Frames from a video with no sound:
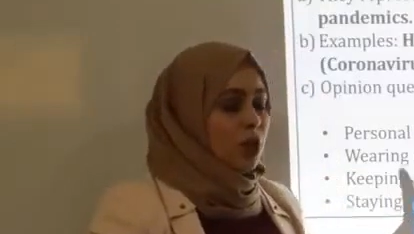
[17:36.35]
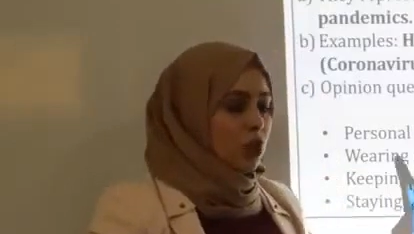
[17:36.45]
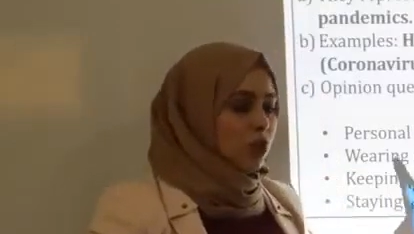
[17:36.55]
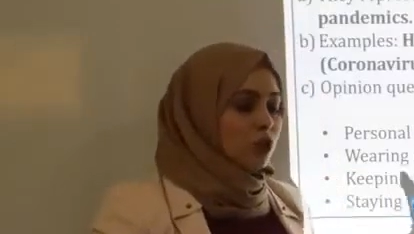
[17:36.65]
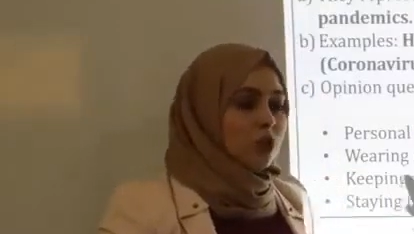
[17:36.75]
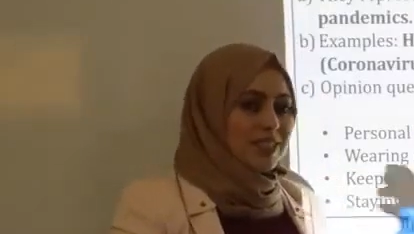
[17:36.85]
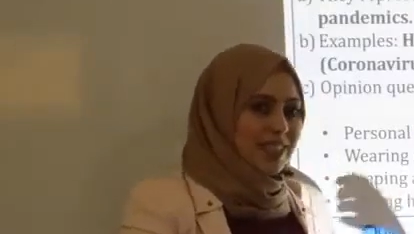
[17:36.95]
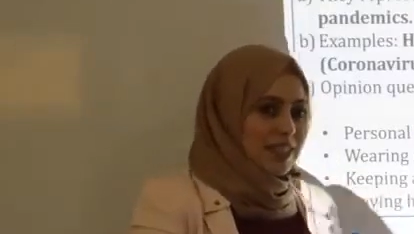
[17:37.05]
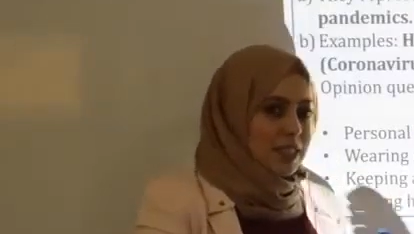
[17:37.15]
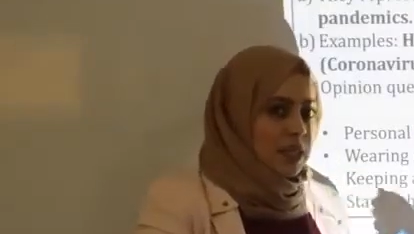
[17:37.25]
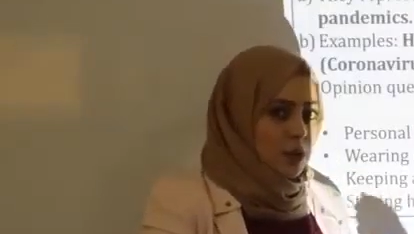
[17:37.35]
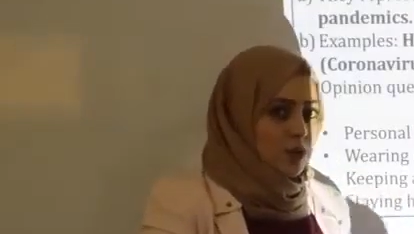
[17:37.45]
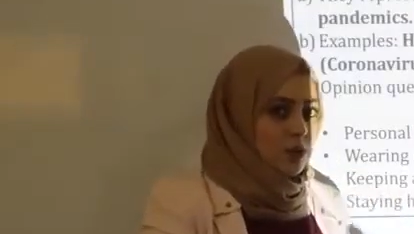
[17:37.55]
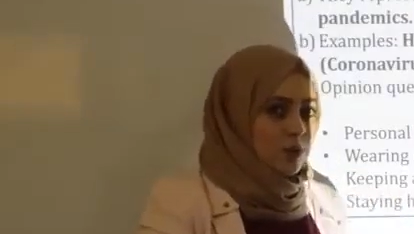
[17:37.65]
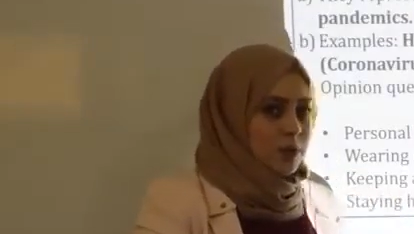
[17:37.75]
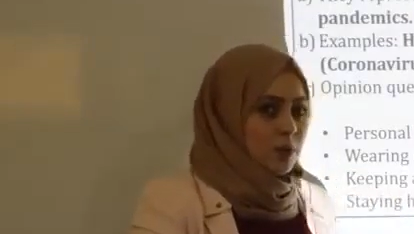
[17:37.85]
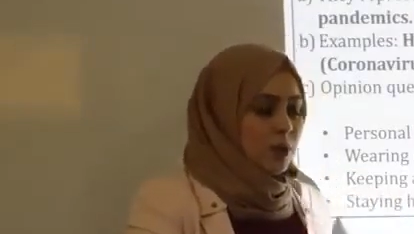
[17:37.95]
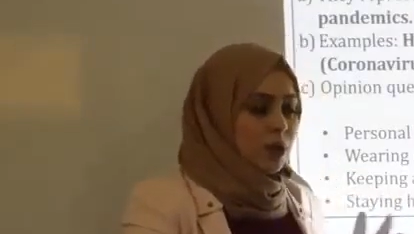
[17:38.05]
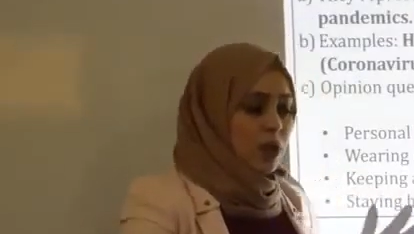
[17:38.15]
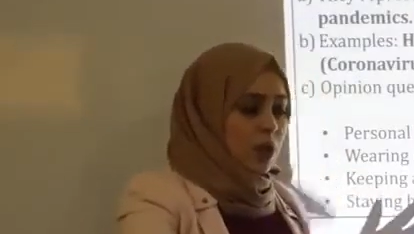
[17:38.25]
you don't get close to
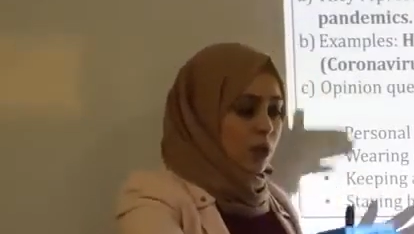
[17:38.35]
people,